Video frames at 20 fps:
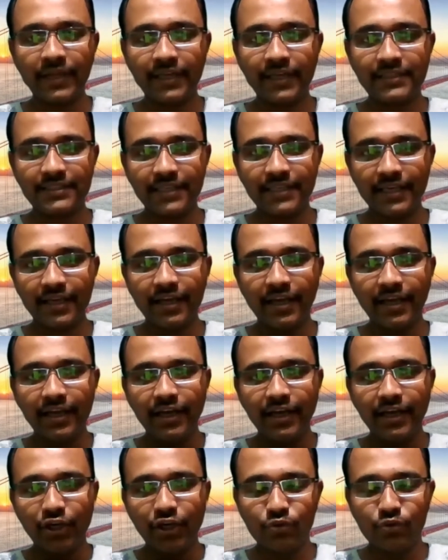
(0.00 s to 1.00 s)
like say
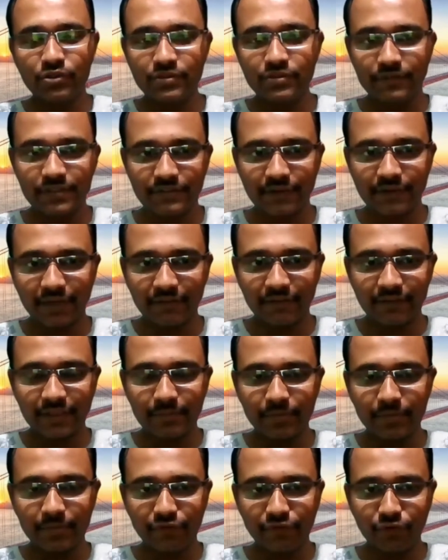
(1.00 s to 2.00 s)
tools which were
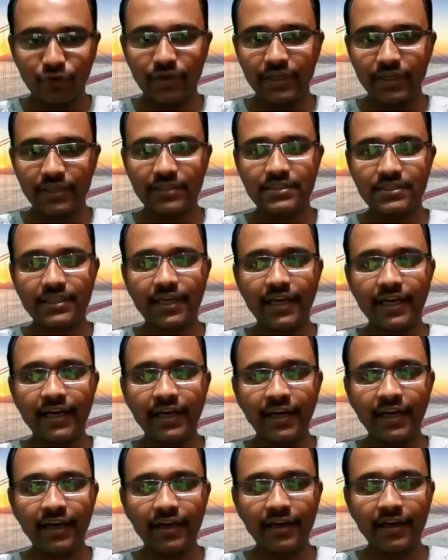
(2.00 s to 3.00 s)
available 4 years
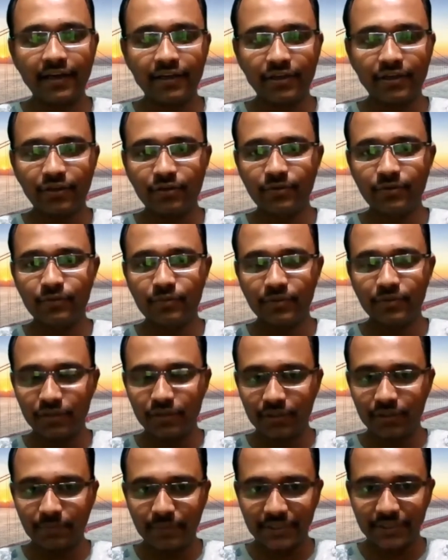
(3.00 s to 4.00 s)
and to
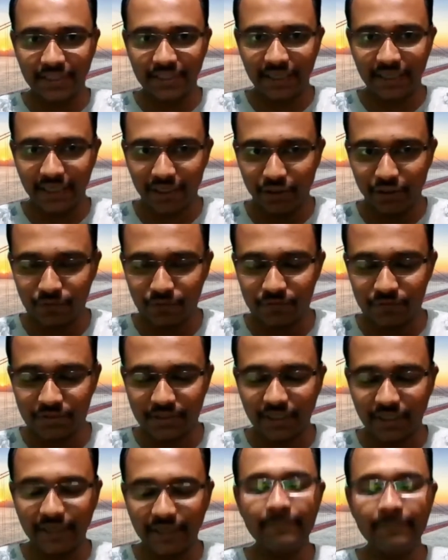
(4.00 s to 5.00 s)
the present day
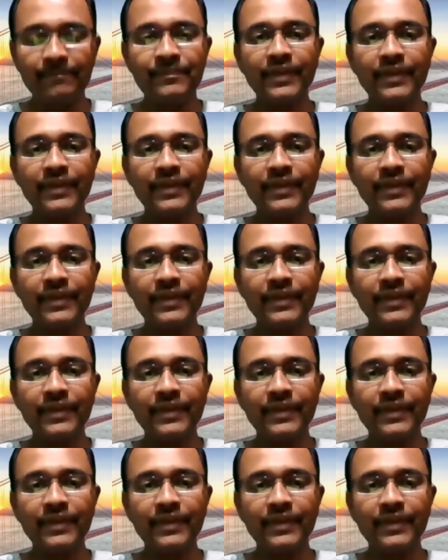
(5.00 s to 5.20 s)
tools, right?